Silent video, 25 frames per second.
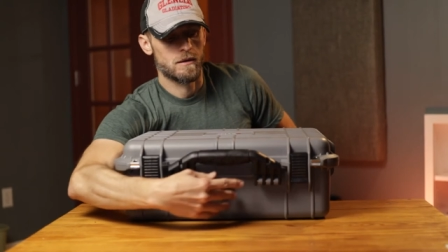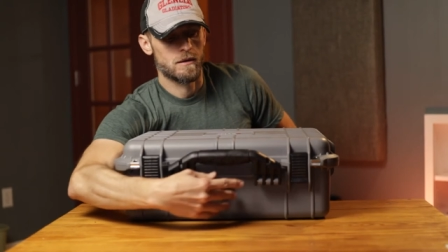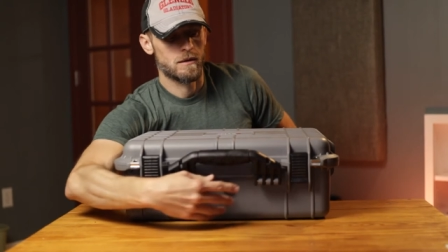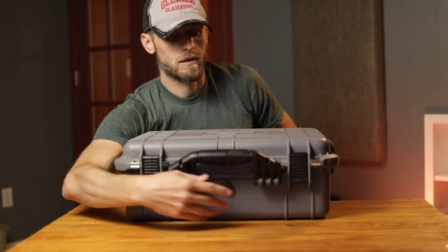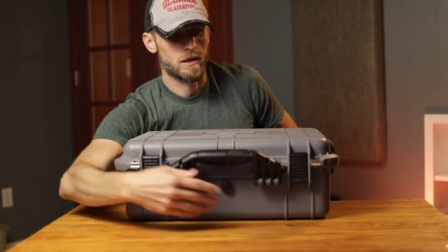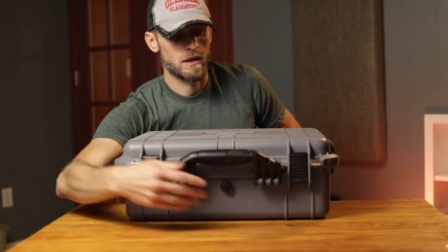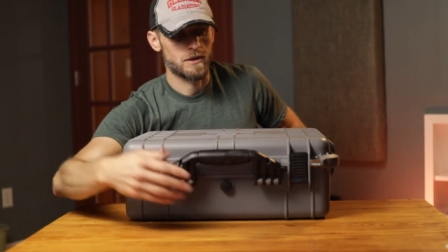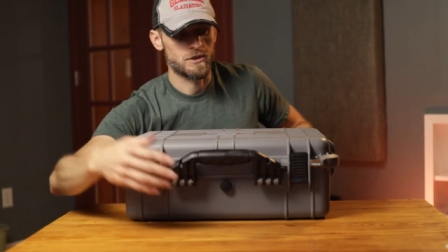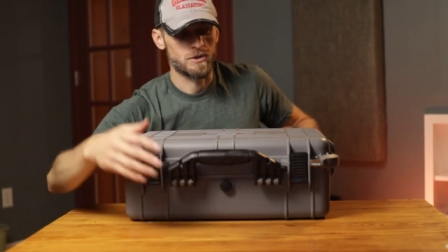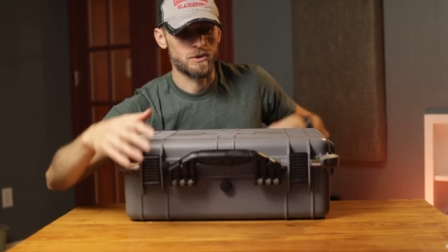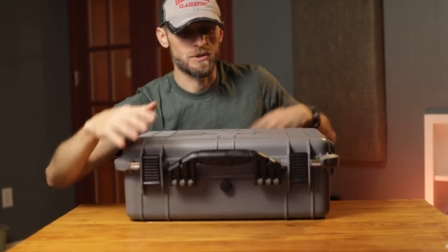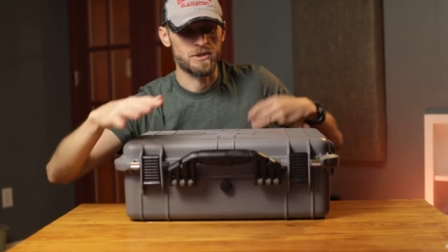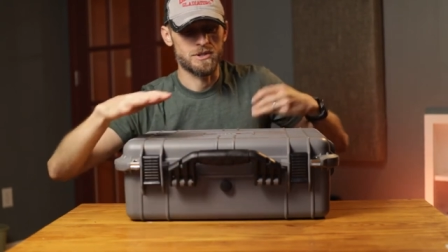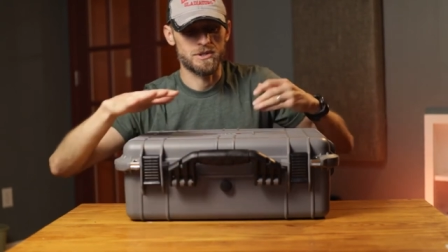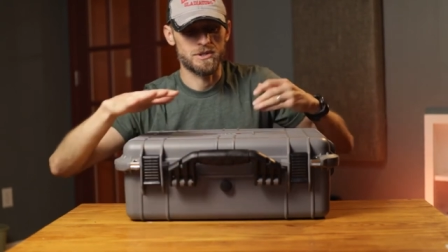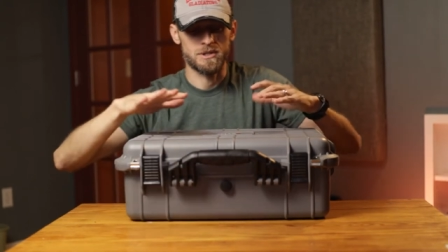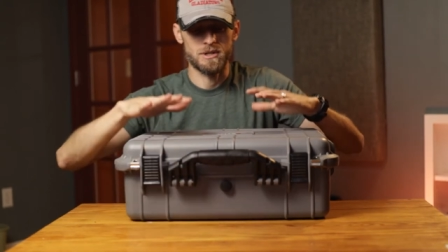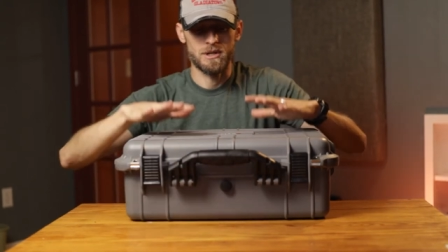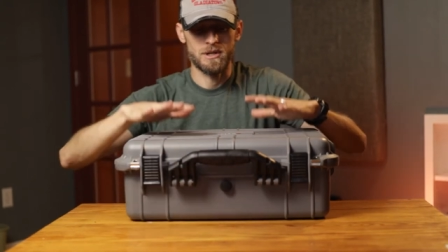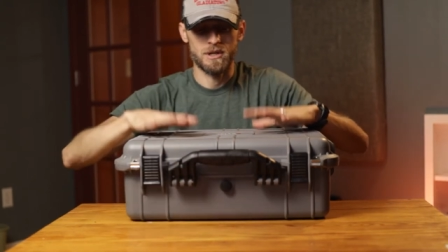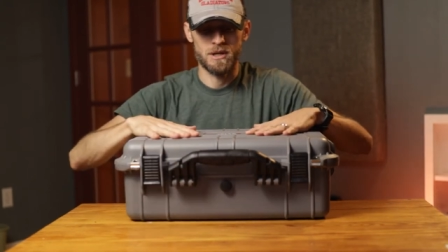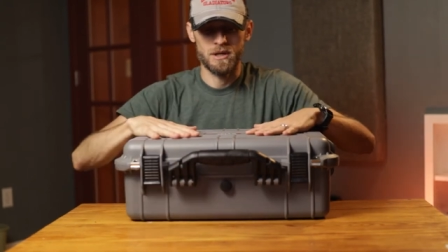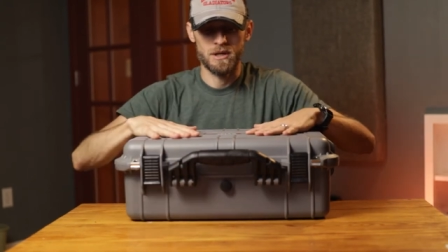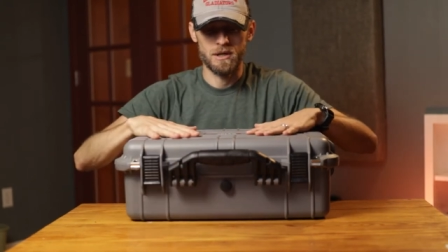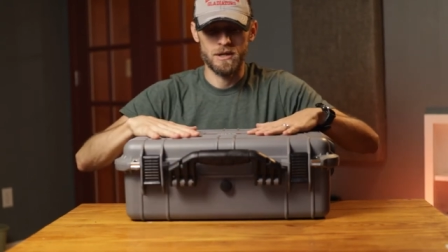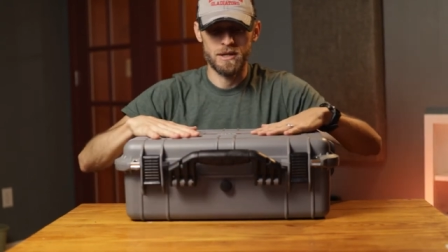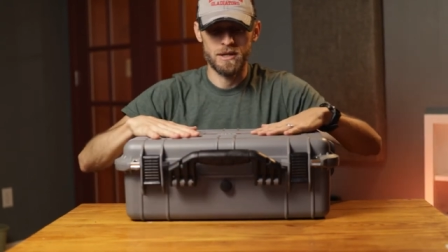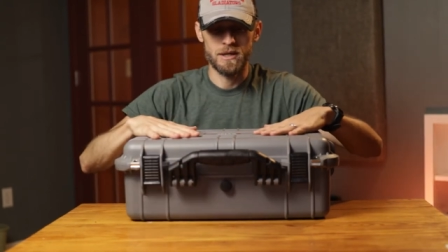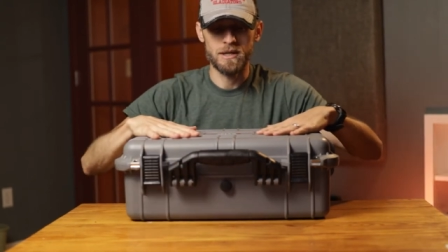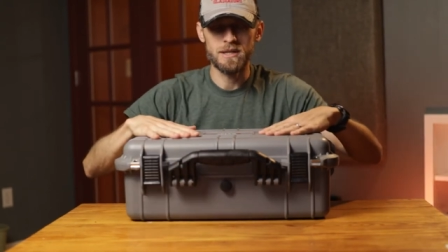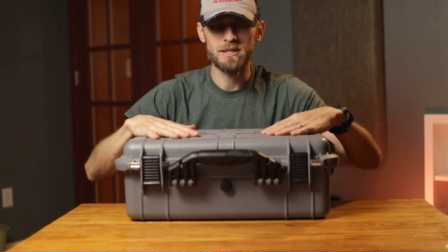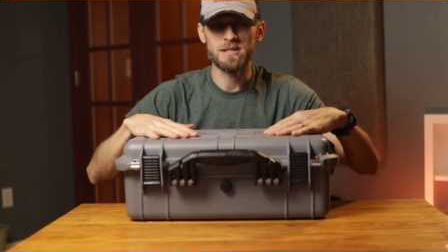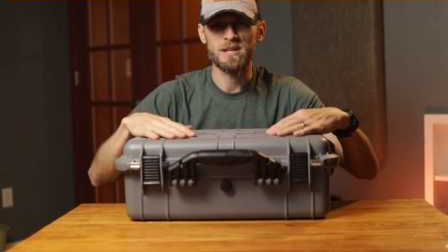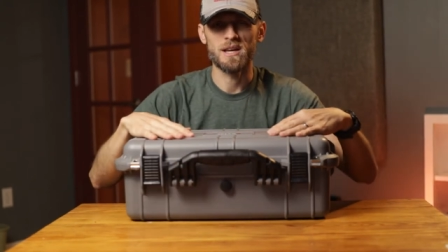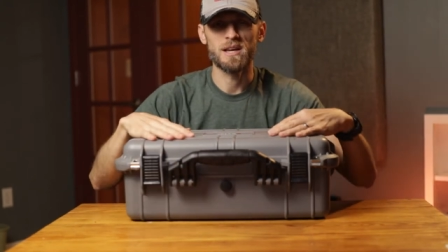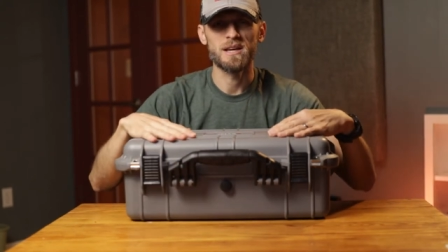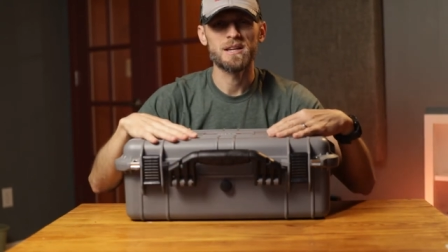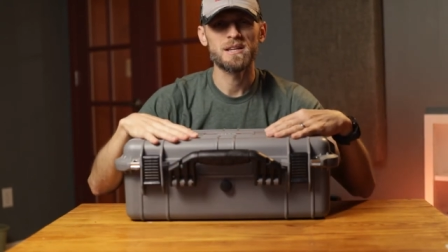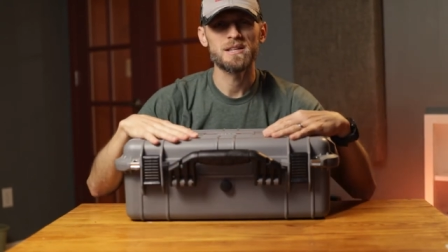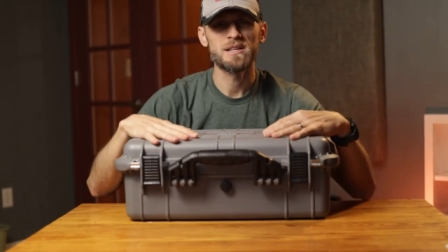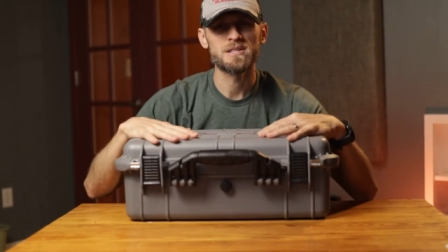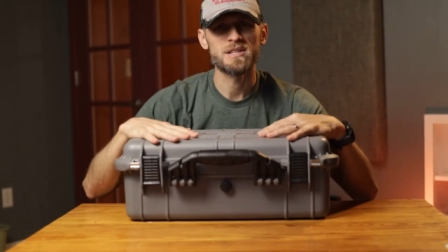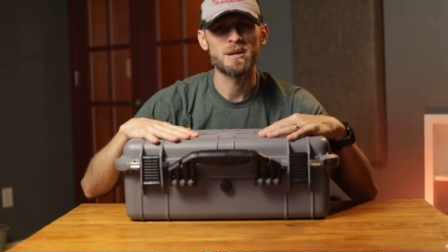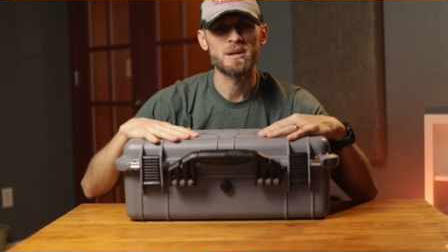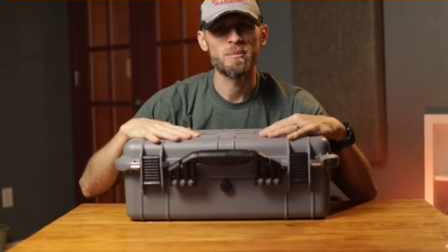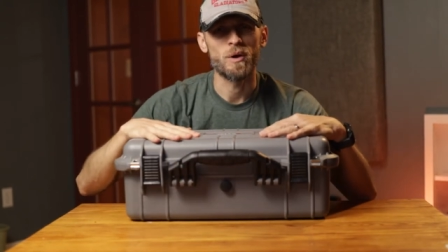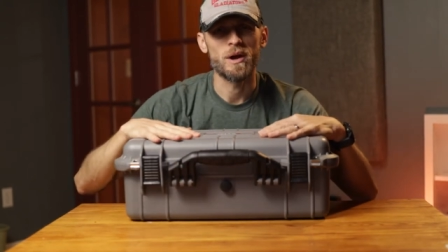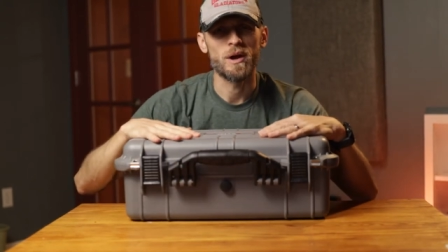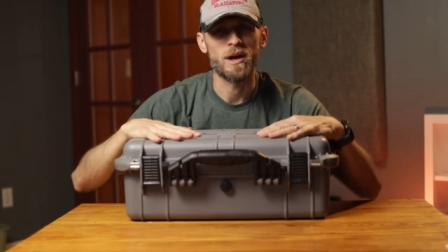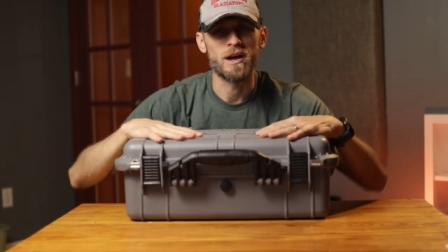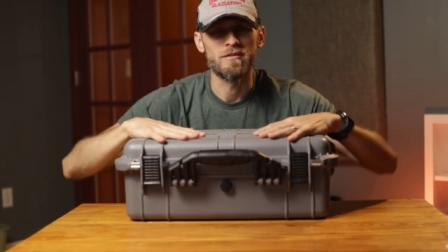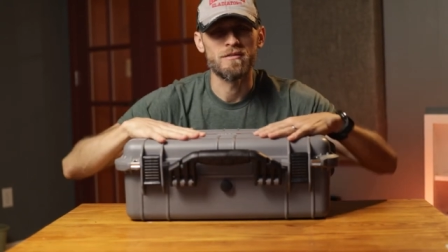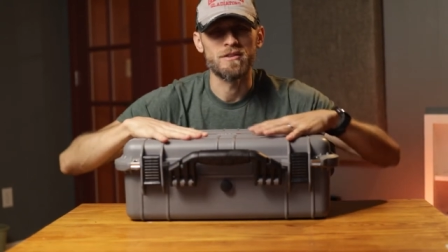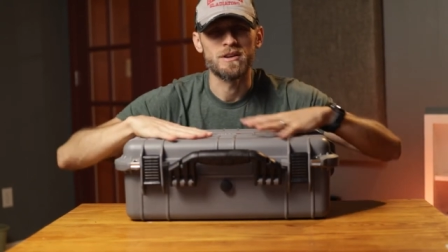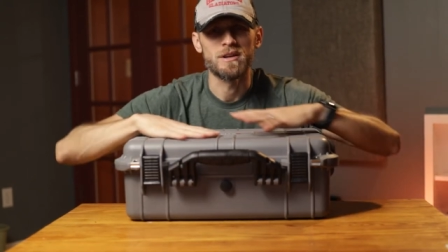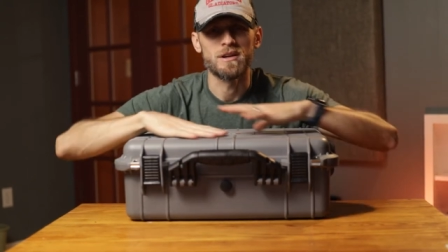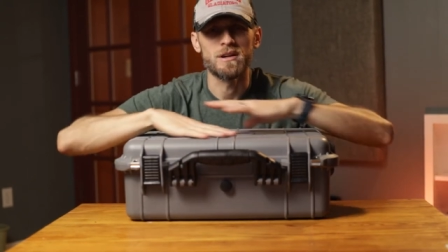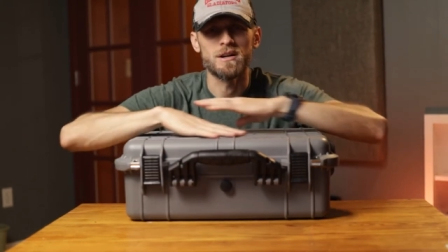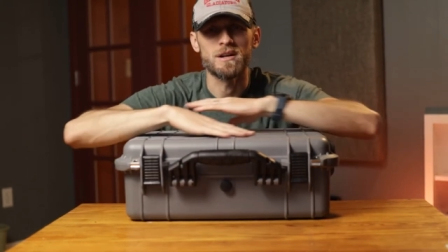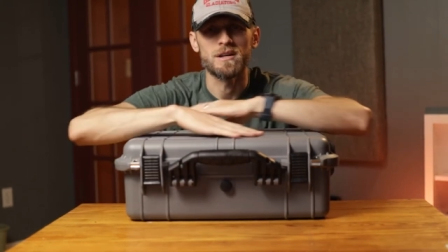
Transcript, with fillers: Okay, so it's uh, it is a, it is somewhat heavy.